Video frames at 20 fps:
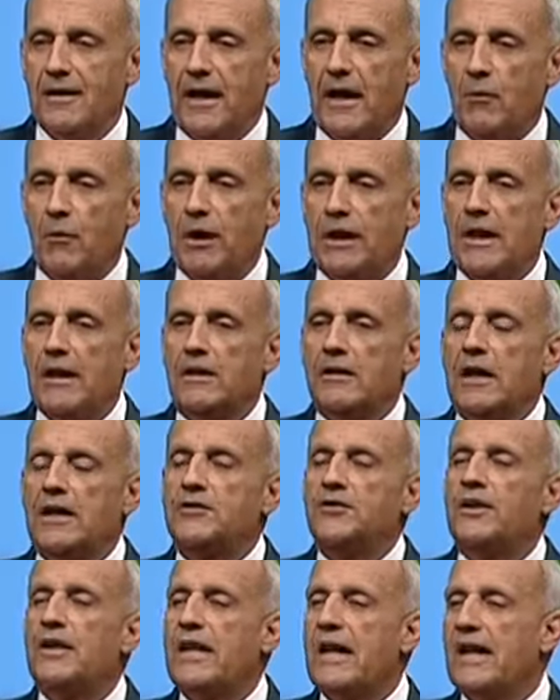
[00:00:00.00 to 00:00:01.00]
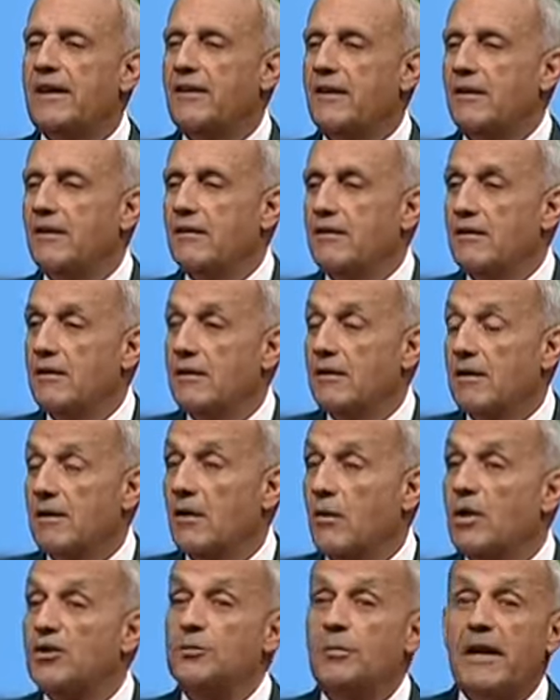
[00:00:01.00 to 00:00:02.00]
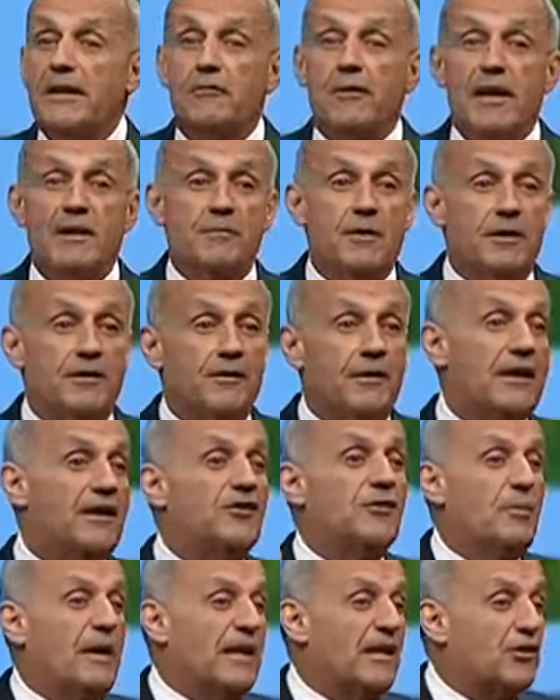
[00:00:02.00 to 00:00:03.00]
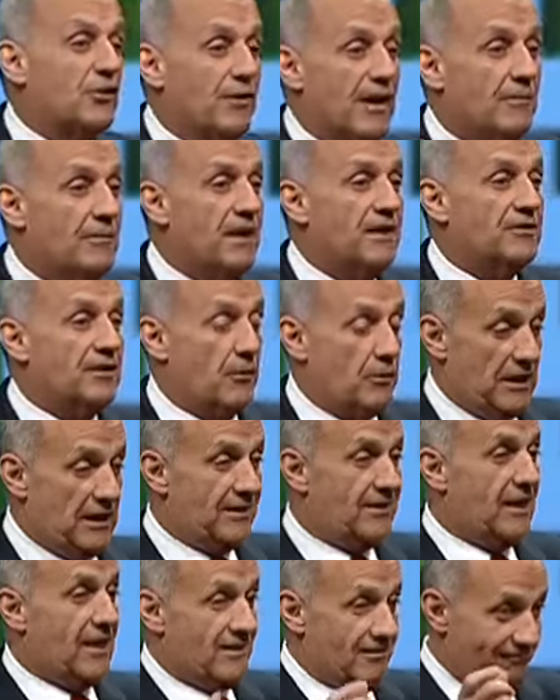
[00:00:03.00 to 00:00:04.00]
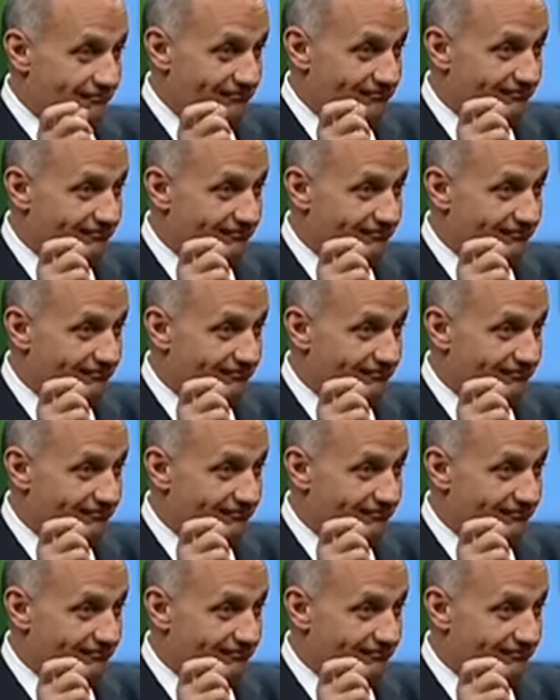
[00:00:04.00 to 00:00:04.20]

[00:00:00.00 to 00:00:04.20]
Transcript: And what held us together was my grandmother, and in Spanish, grandma is abuelita.